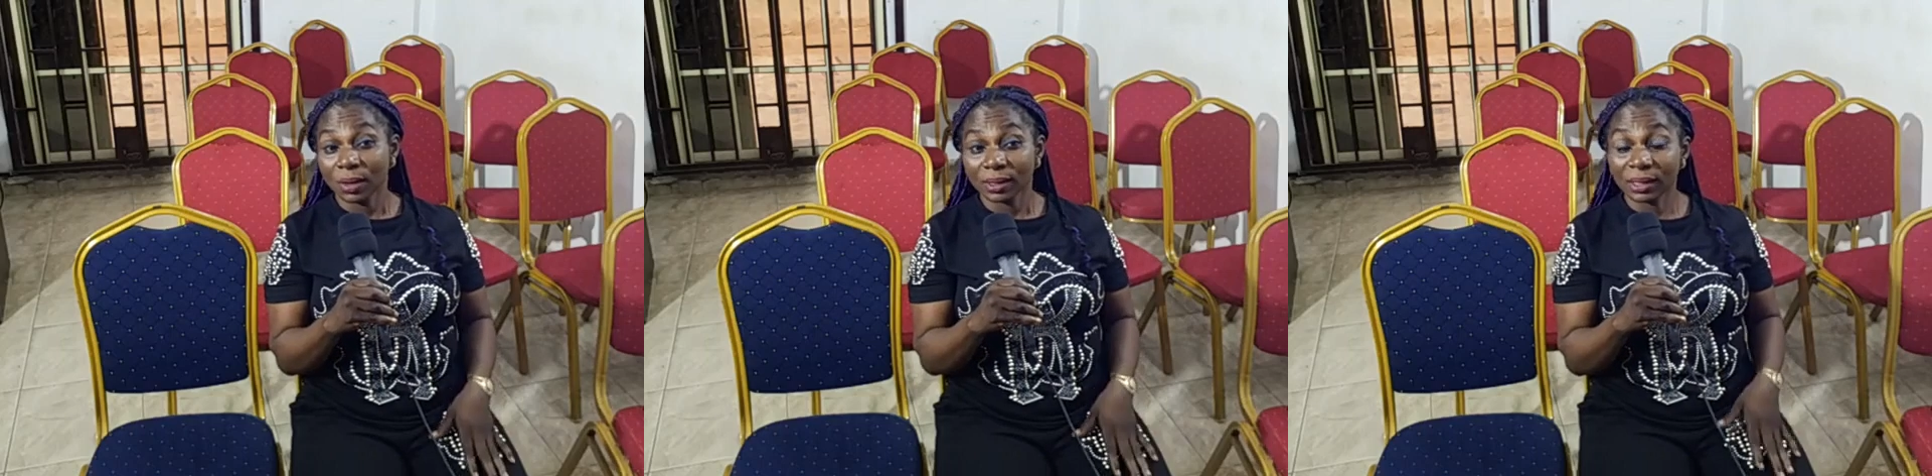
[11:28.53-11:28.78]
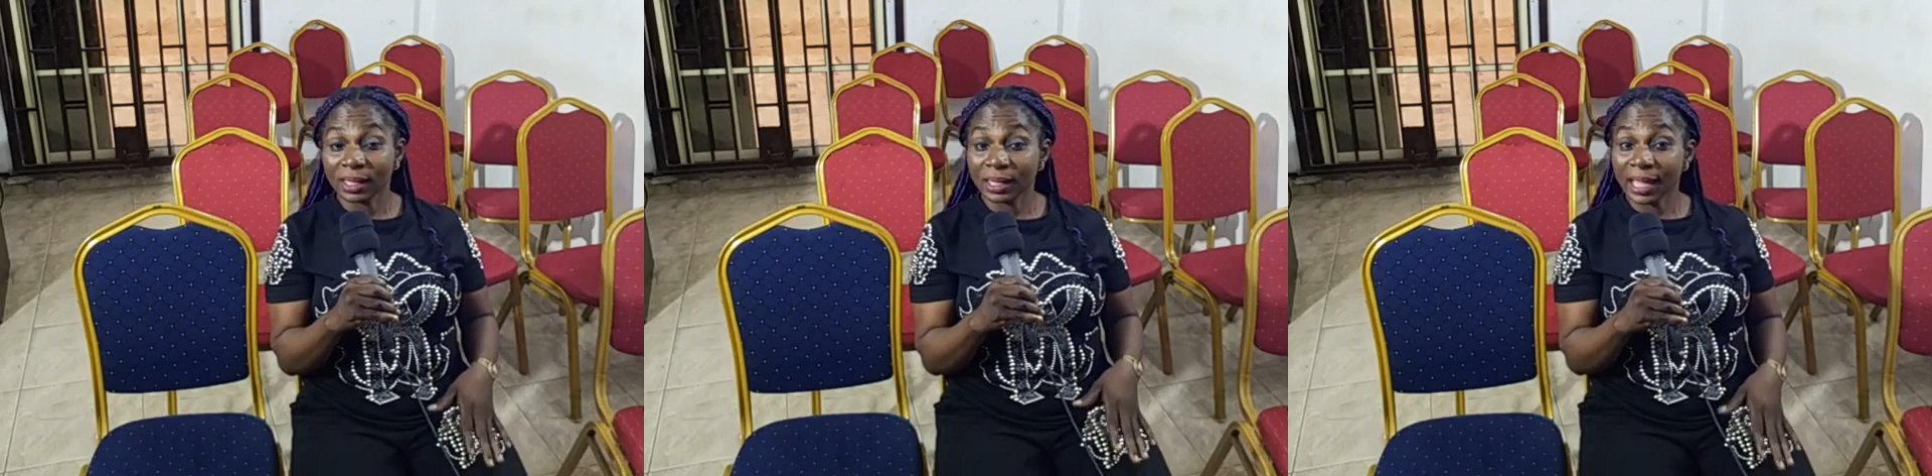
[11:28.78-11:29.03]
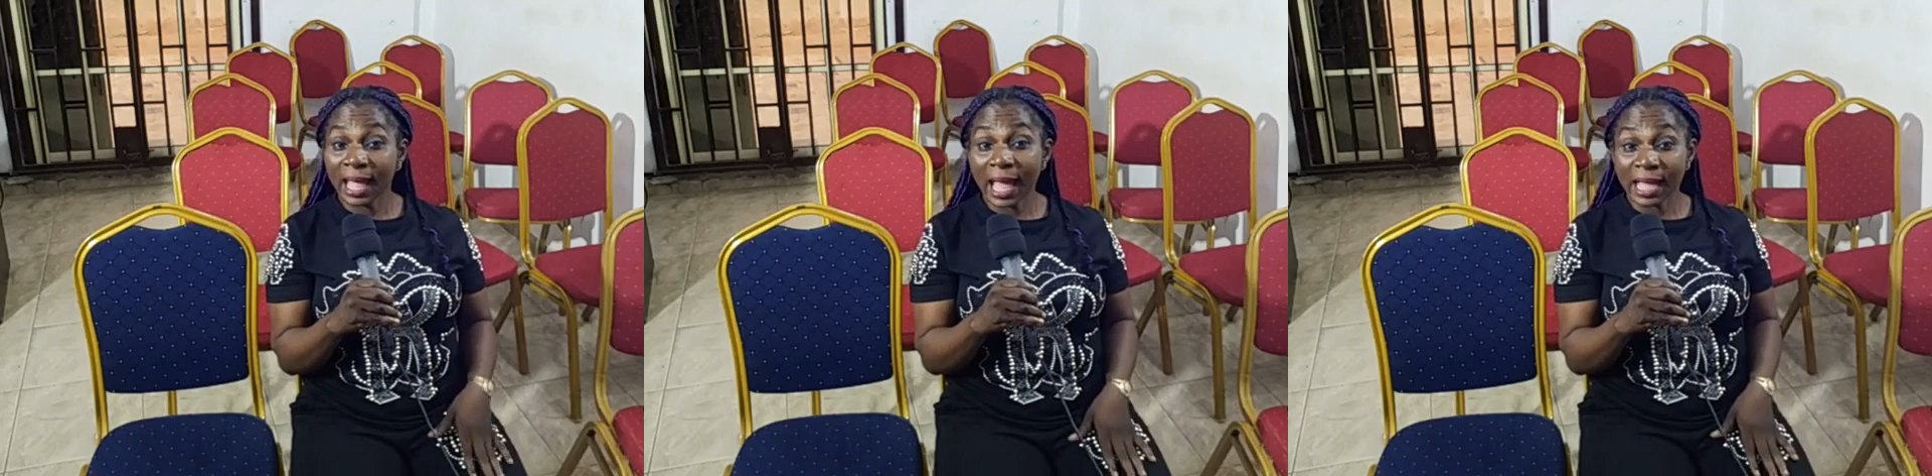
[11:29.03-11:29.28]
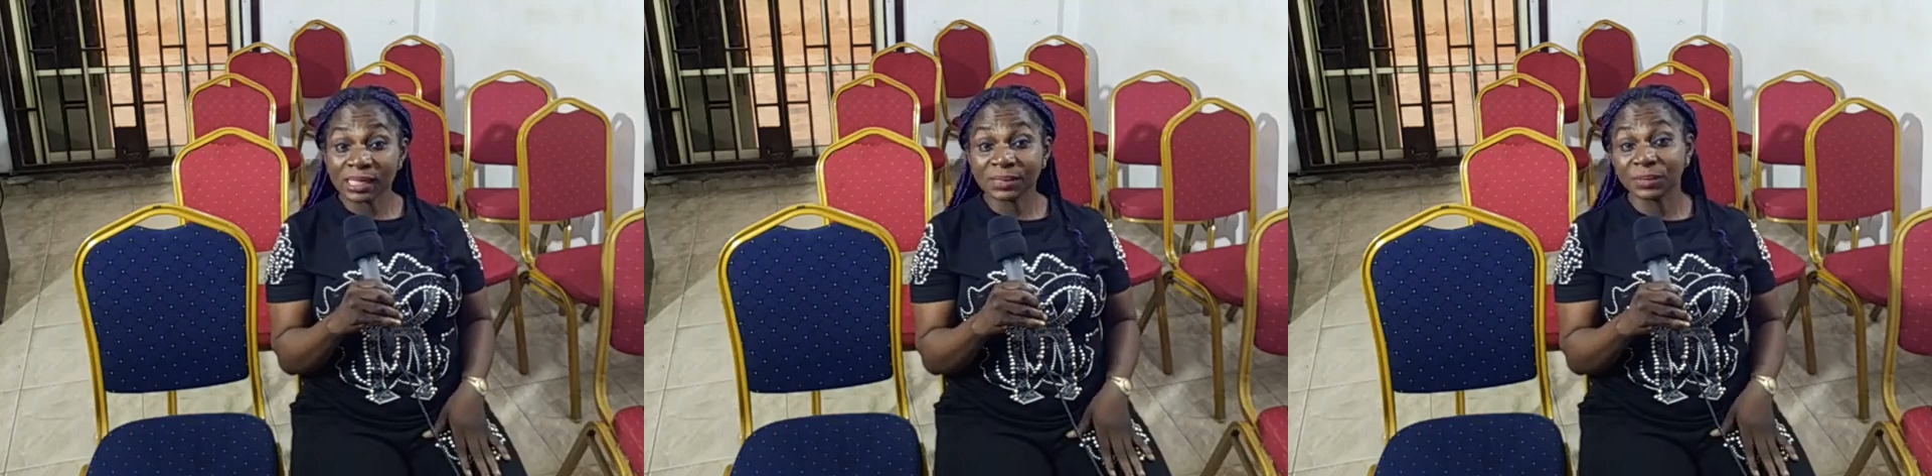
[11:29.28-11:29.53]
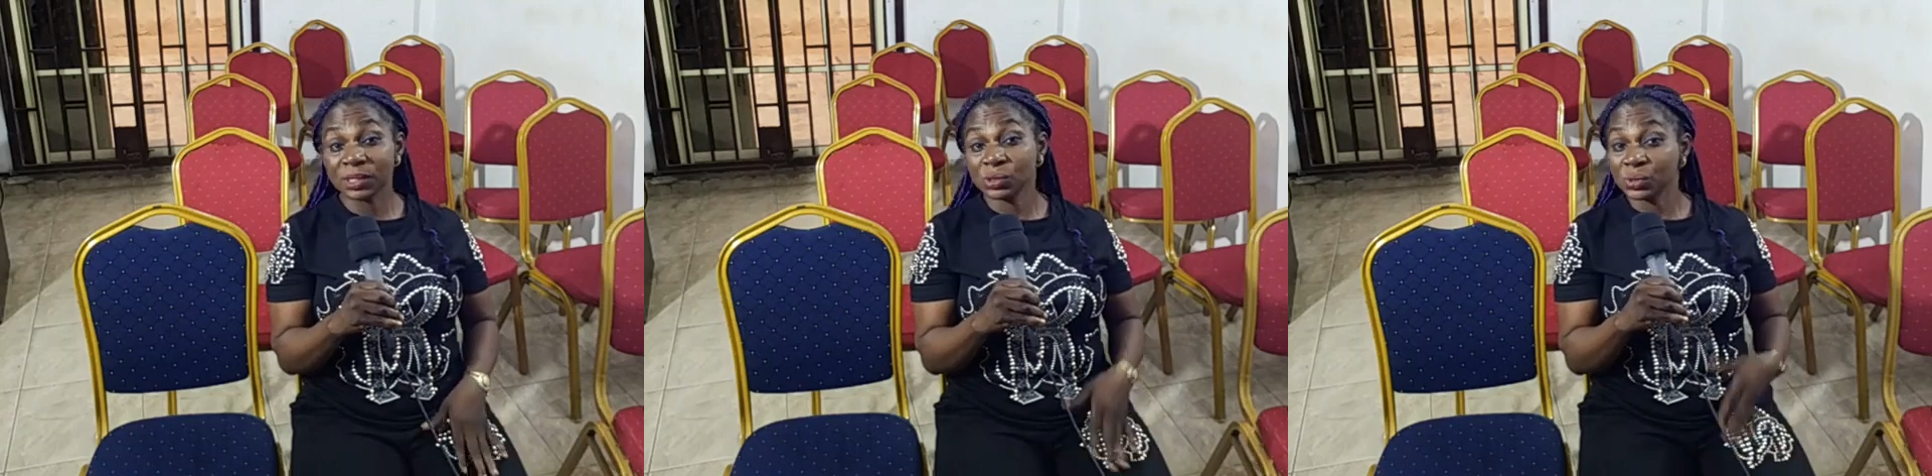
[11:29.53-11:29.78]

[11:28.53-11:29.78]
They now ask me to